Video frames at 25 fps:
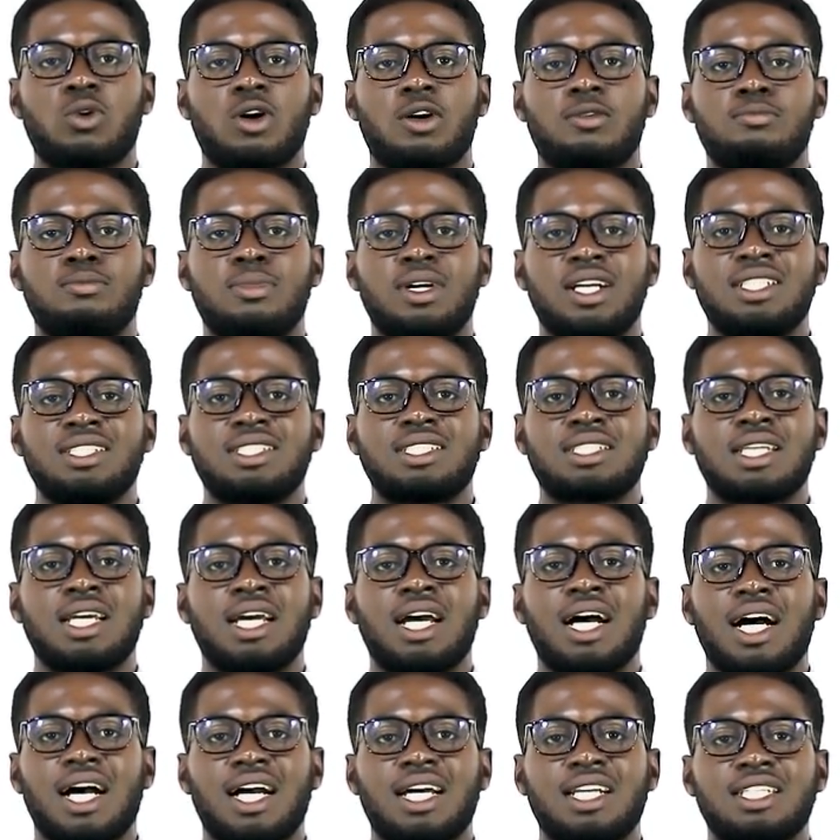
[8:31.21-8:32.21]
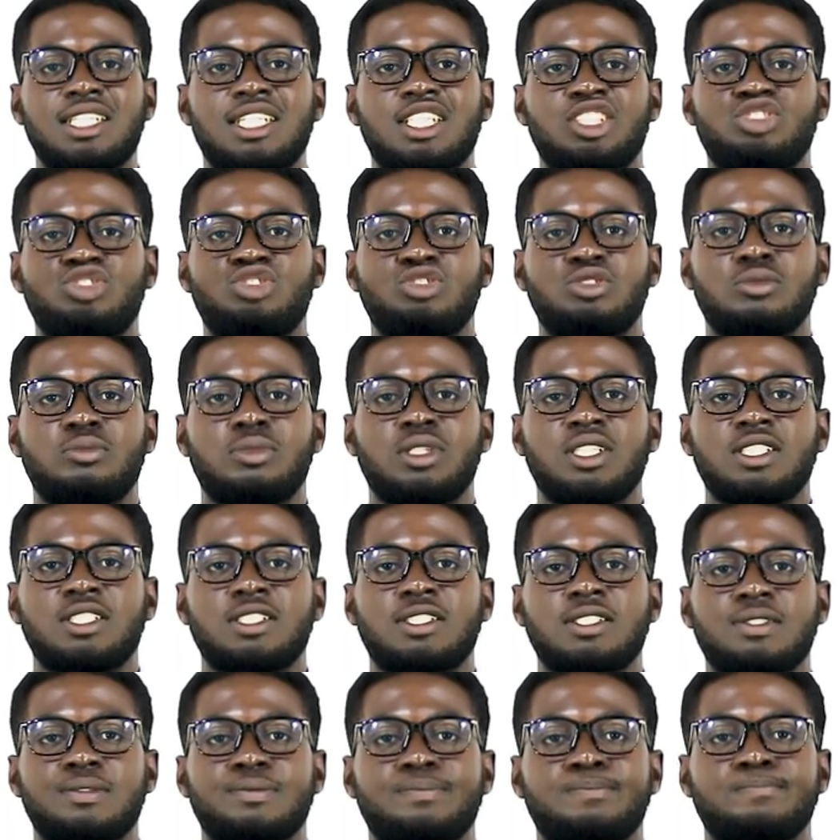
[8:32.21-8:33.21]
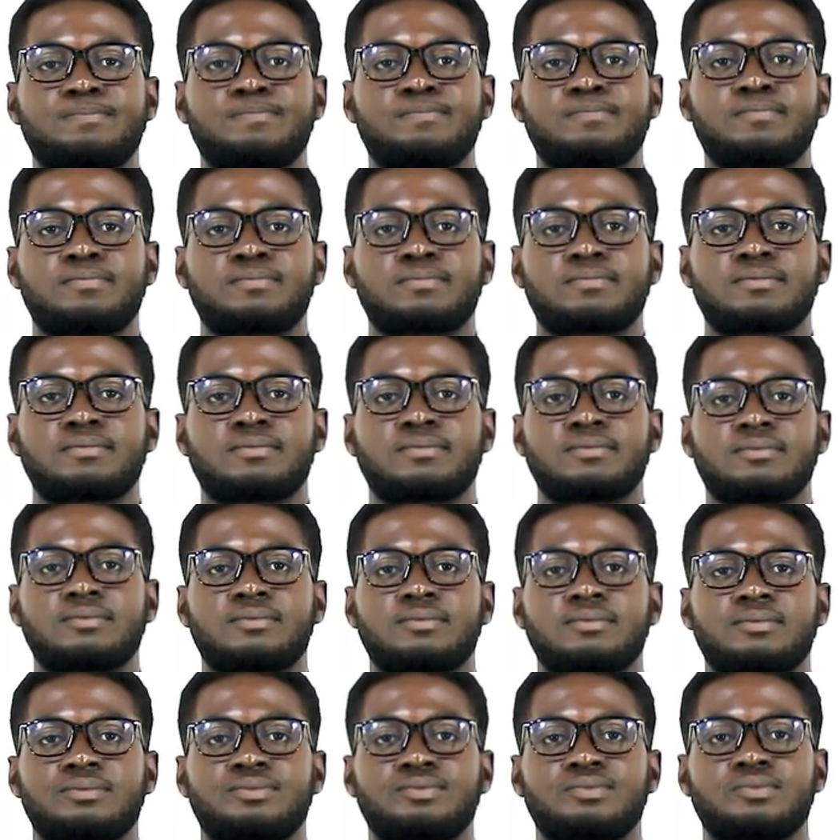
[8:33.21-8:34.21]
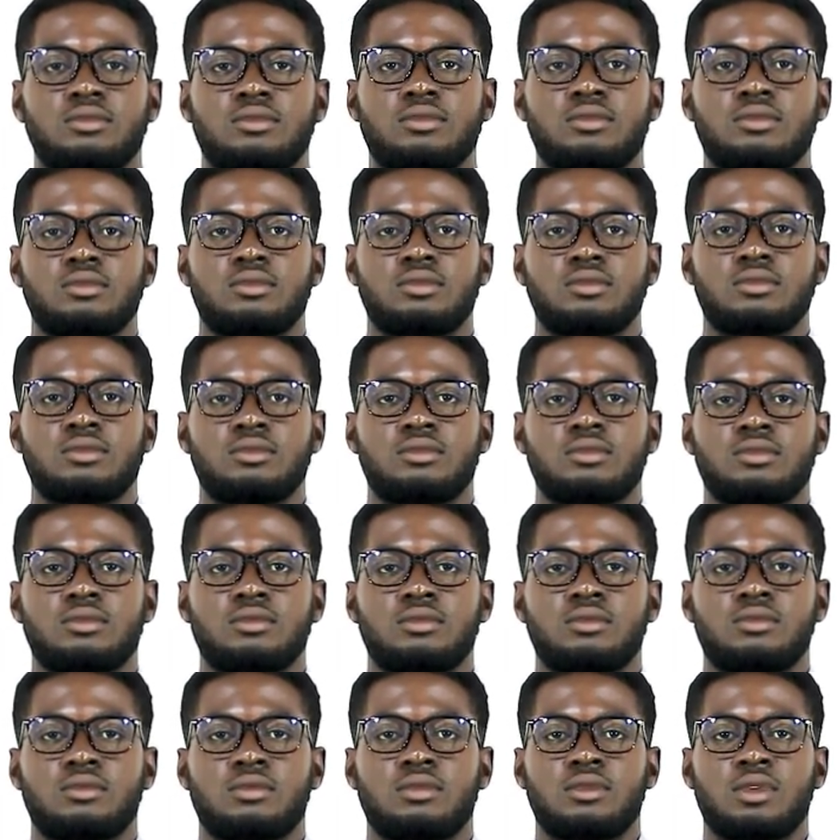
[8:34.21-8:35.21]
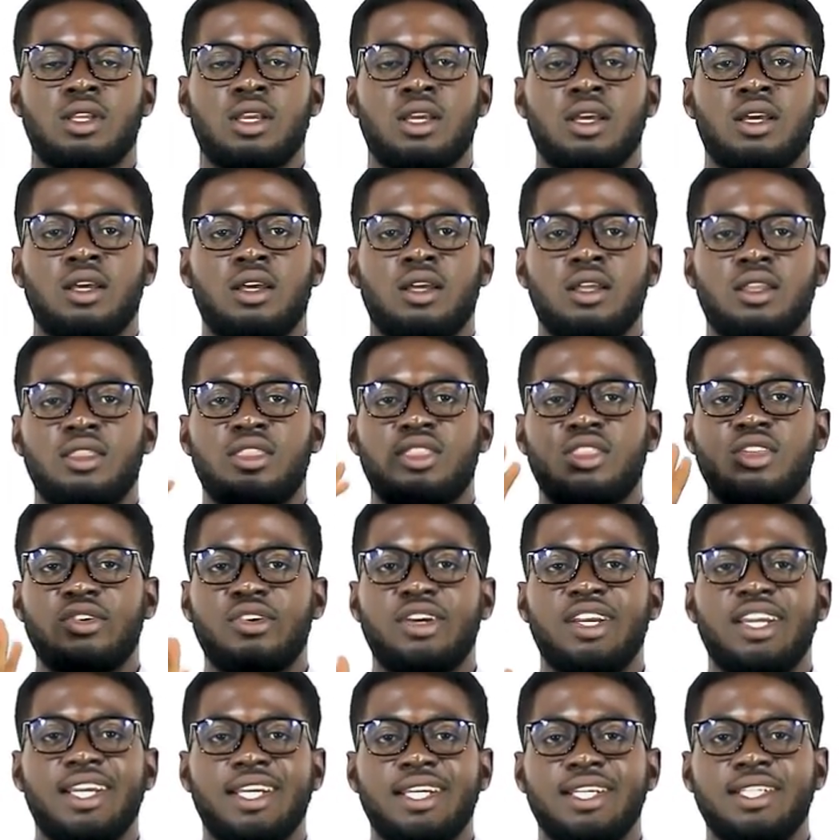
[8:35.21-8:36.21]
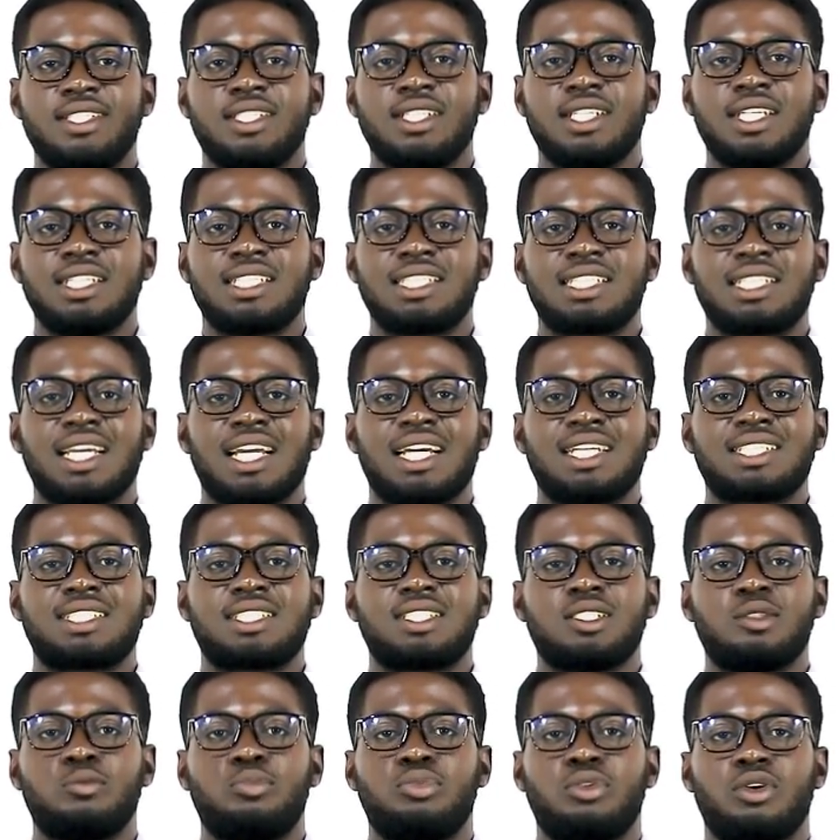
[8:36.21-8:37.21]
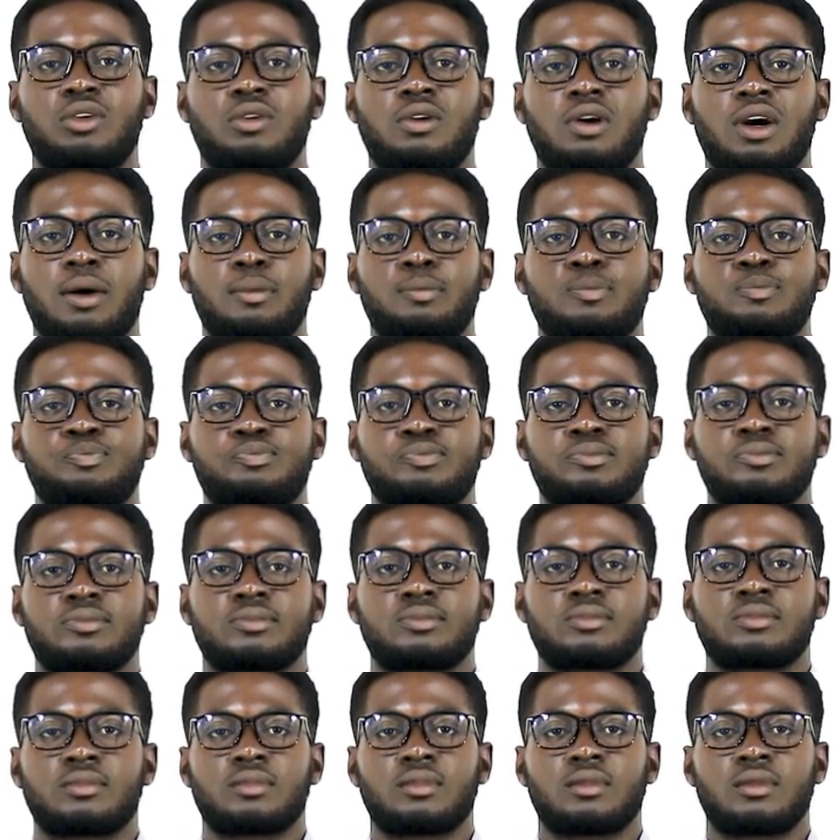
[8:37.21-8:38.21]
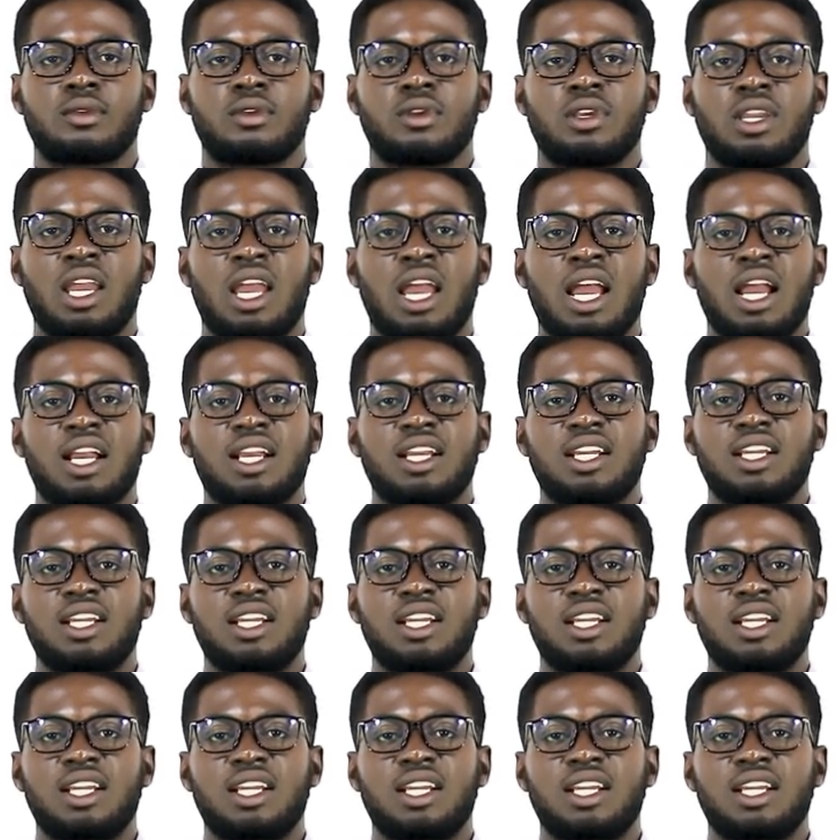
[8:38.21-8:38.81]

Testing program. GIRC will refer all range of testing services, including chemical,